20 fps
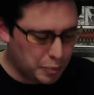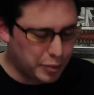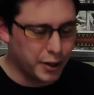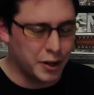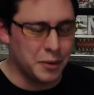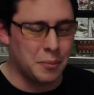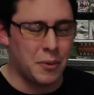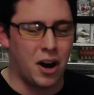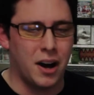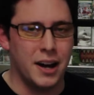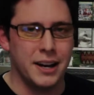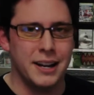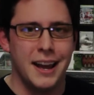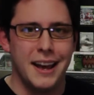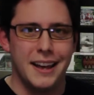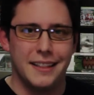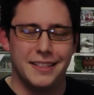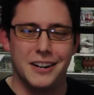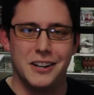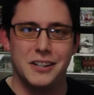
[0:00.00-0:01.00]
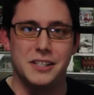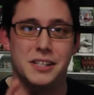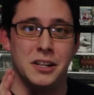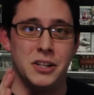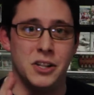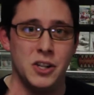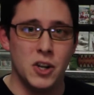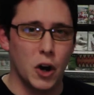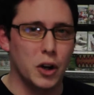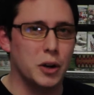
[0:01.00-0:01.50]
you put them on, there is a
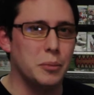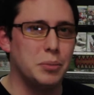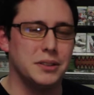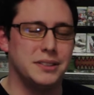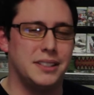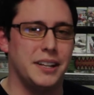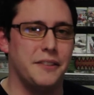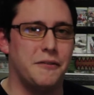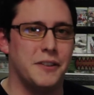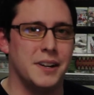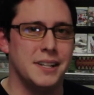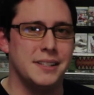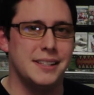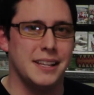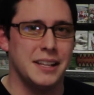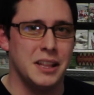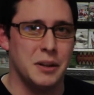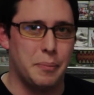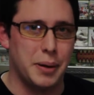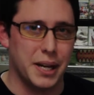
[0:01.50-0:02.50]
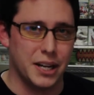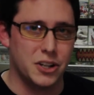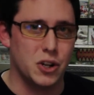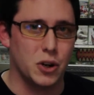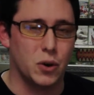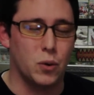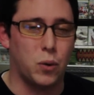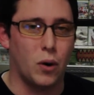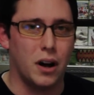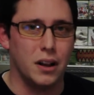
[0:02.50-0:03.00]
notable difference in the
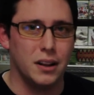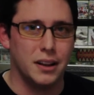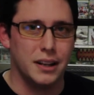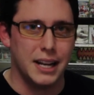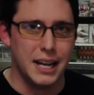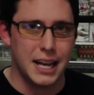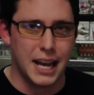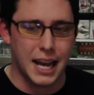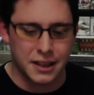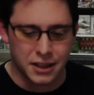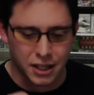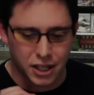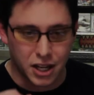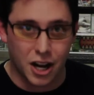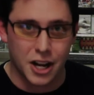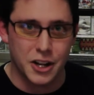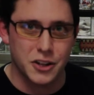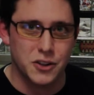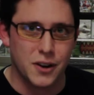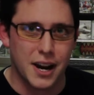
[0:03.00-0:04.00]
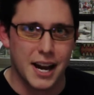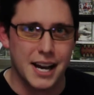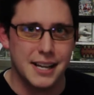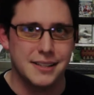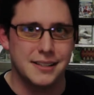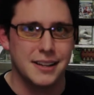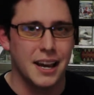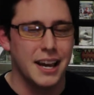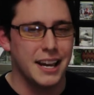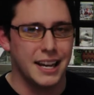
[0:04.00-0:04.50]
picture quality and the
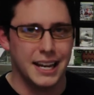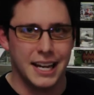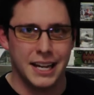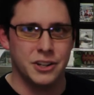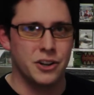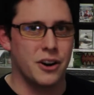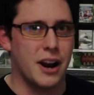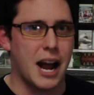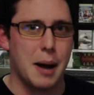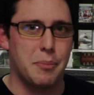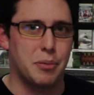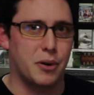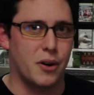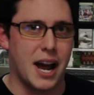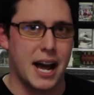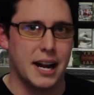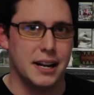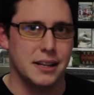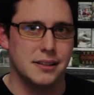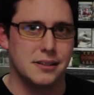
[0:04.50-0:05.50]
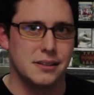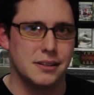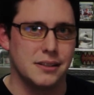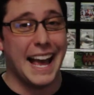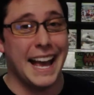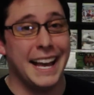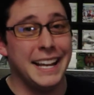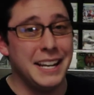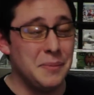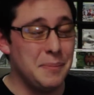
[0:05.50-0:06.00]
contrast in your apparatus.
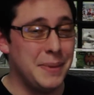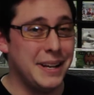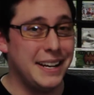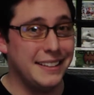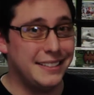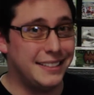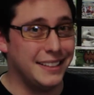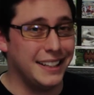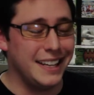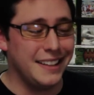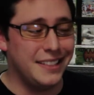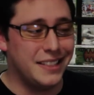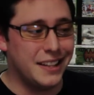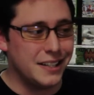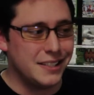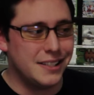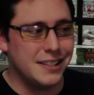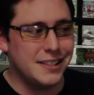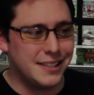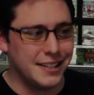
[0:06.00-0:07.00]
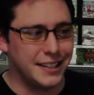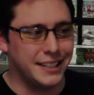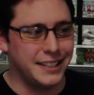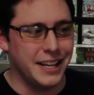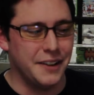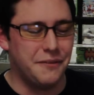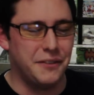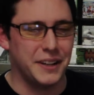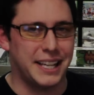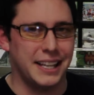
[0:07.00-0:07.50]
And admittedly, there's a
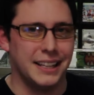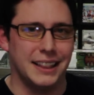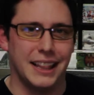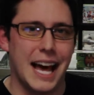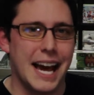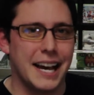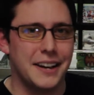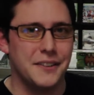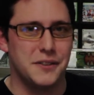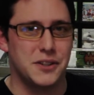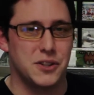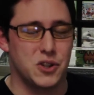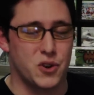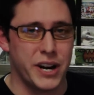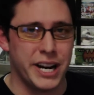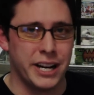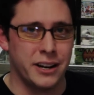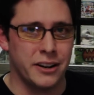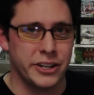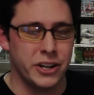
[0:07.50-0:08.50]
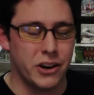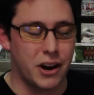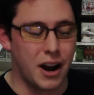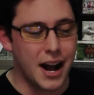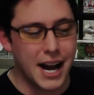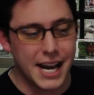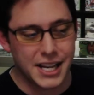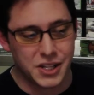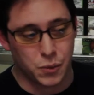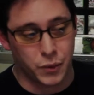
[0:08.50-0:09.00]
significant lack of strain on your
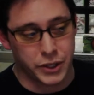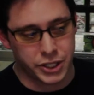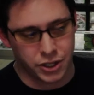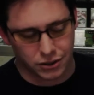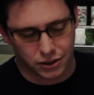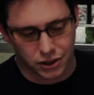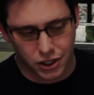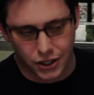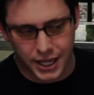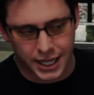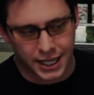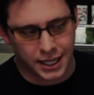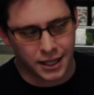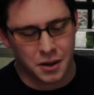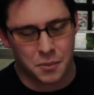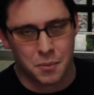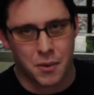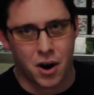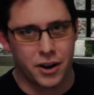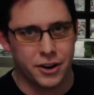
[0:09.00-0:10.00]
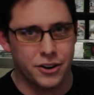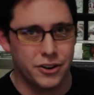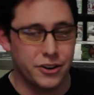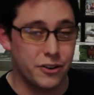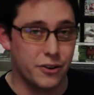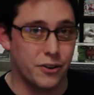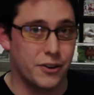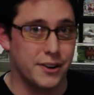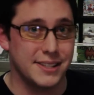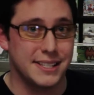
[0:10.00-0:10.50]
eyes when you're looking at a
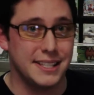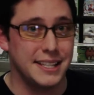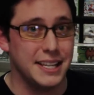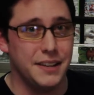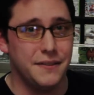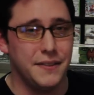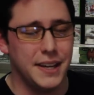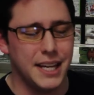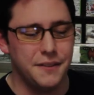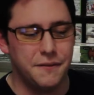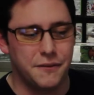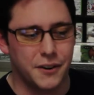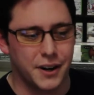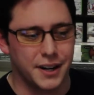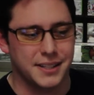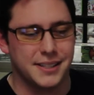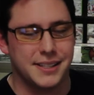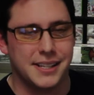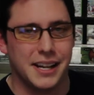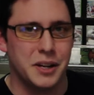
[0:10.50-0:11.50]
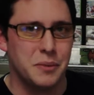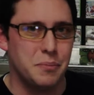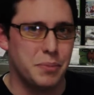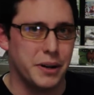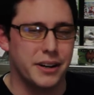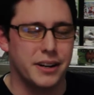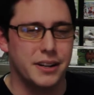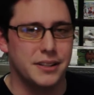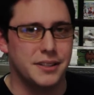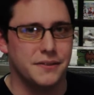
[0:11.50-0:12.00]
monitor or a TV for extended
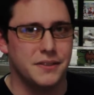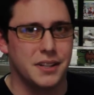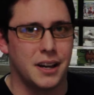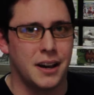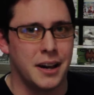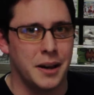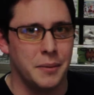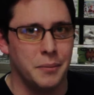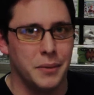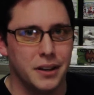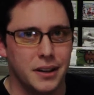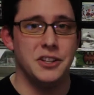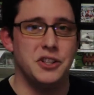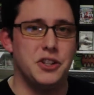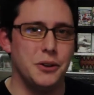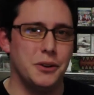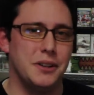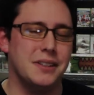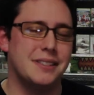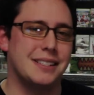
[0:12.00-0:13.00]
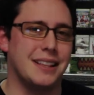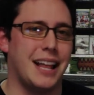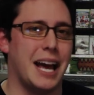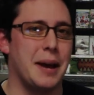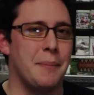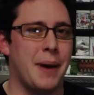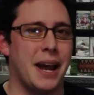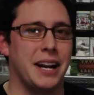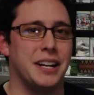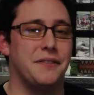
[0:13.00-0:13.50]
periods of time. And due to the
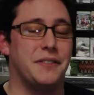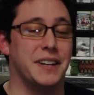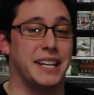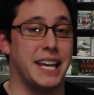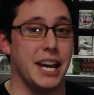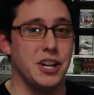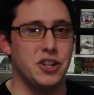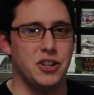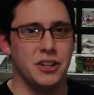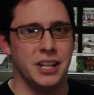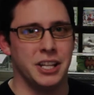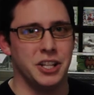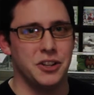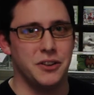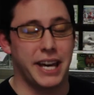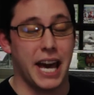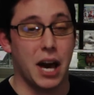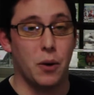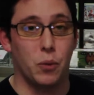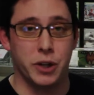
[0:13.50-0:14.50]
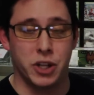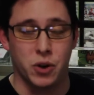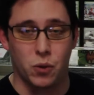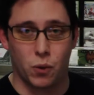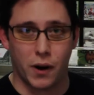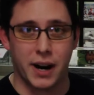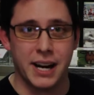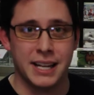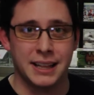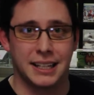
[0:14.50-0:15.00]
slight magnification that you get when
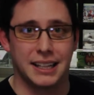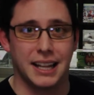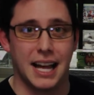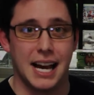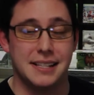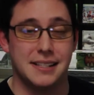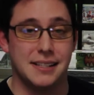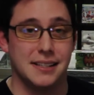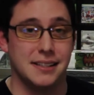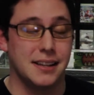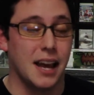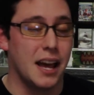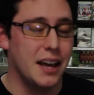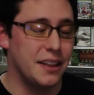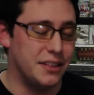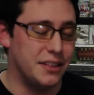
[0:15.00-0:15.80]
you're wearing the glasses,